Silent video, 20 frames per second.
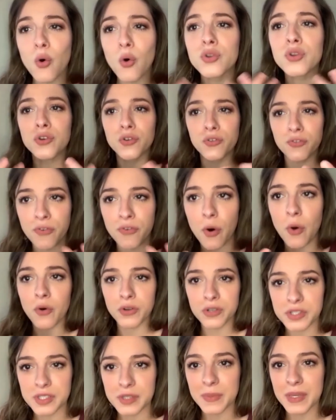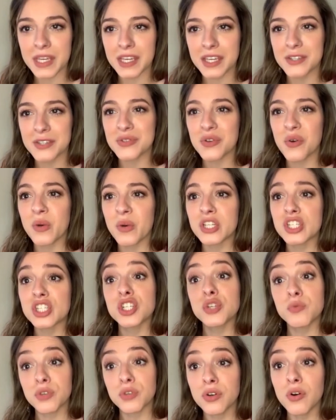older folks speak. So when
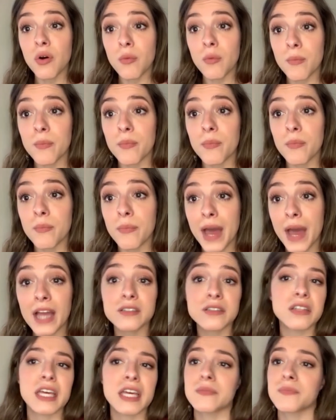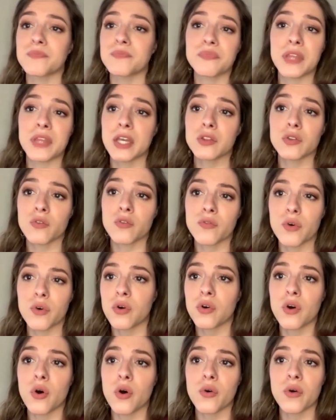she would go back to like Tetovo,
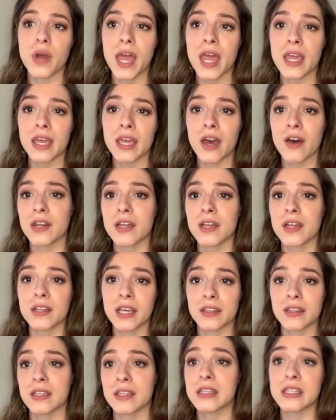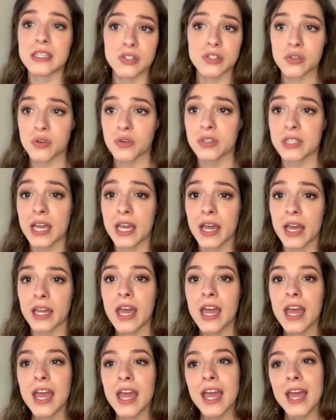go hang out at like uh-huh. discotheque,
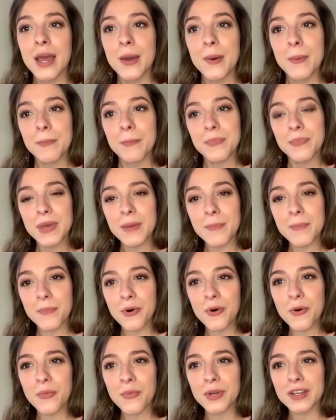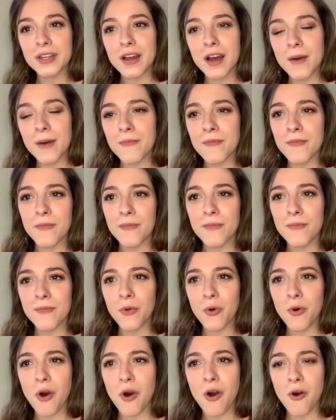people would come
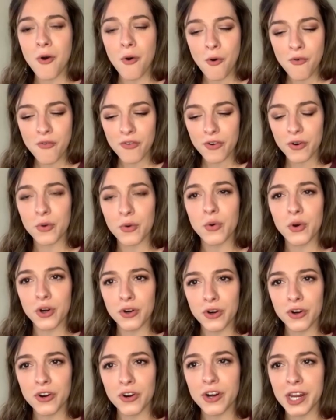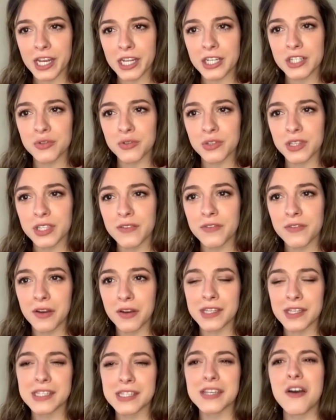over who are her age, who live there,
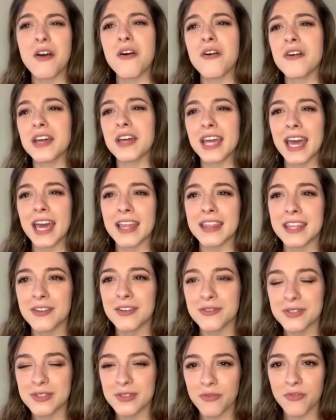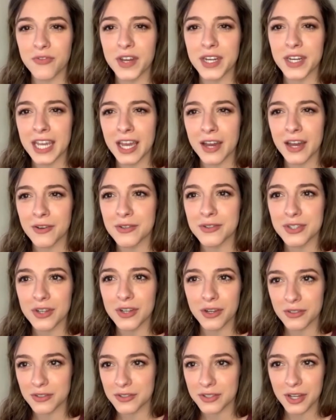and they say, oh, Kathy, you're so funny how you
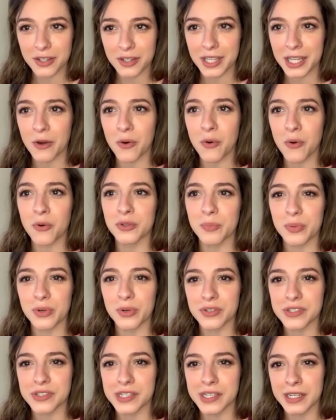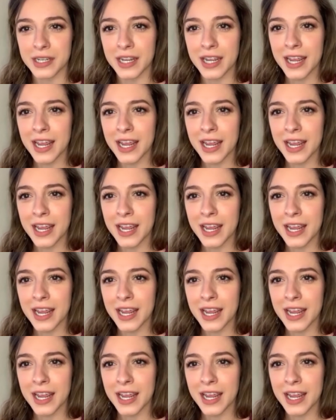talk. You talk like an old person.